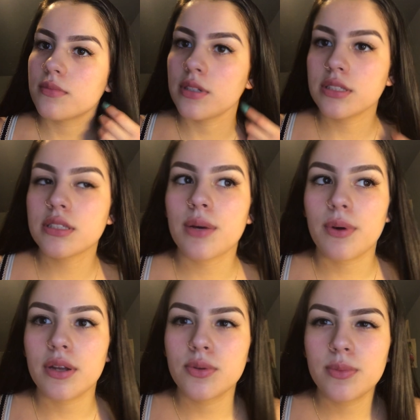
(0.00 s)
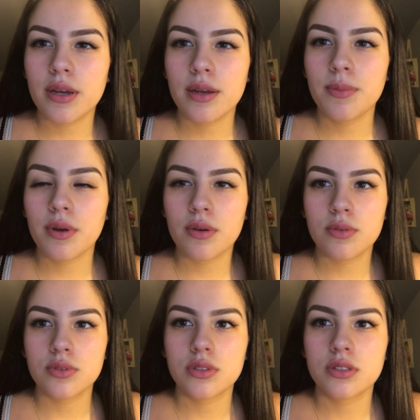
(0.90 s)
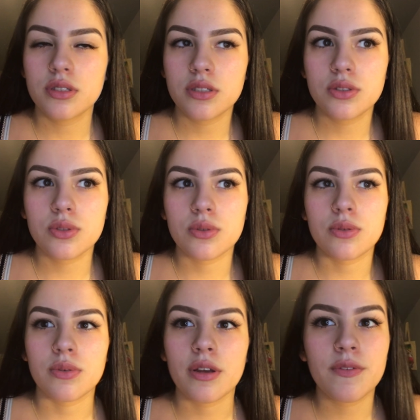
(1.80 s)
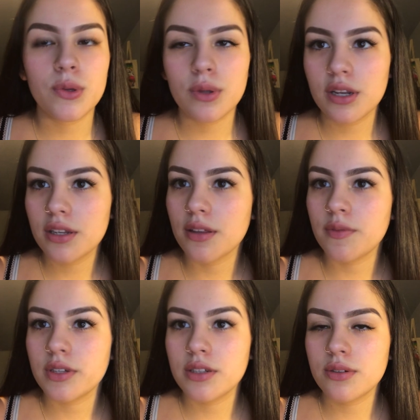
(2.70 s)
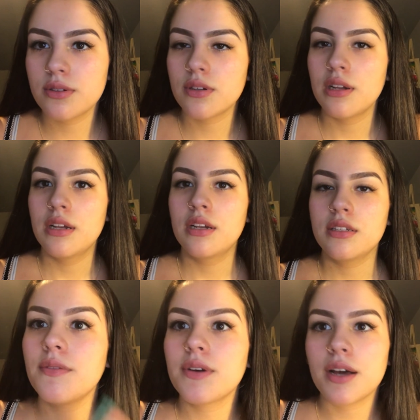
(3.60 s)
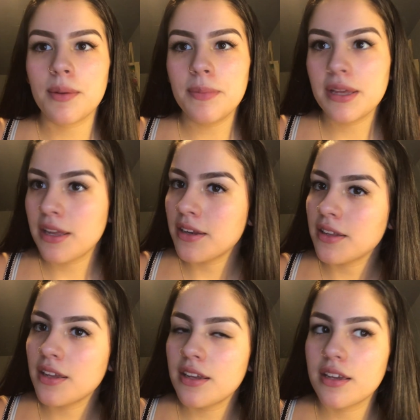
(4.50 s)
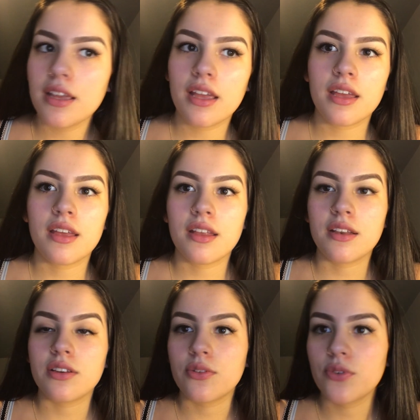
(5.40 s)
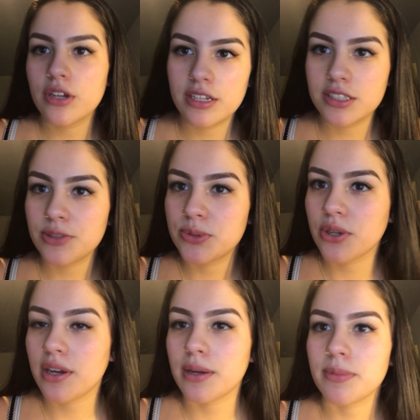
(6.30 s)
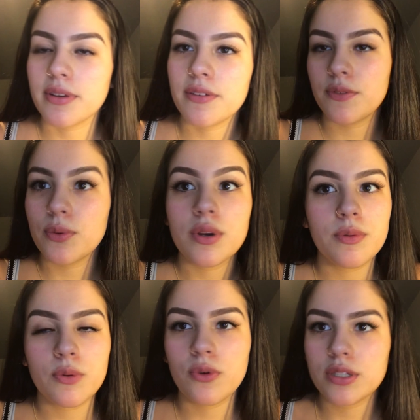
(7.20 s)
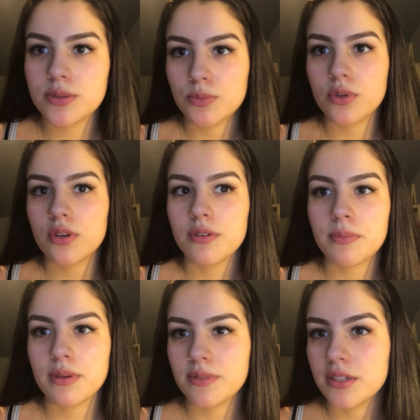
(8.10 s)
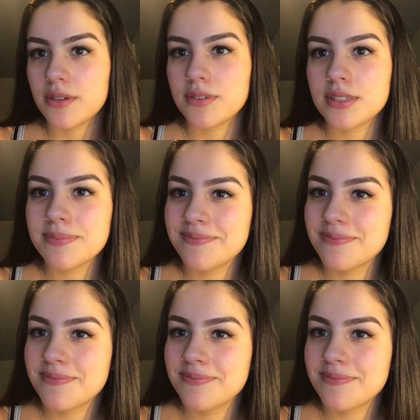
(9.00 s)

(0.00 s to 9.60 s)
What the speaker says: This is how I do my eyebrows. So if you liked the video, leave a comment and a like, and don't forget to subscribe if you want to watch more of my videos.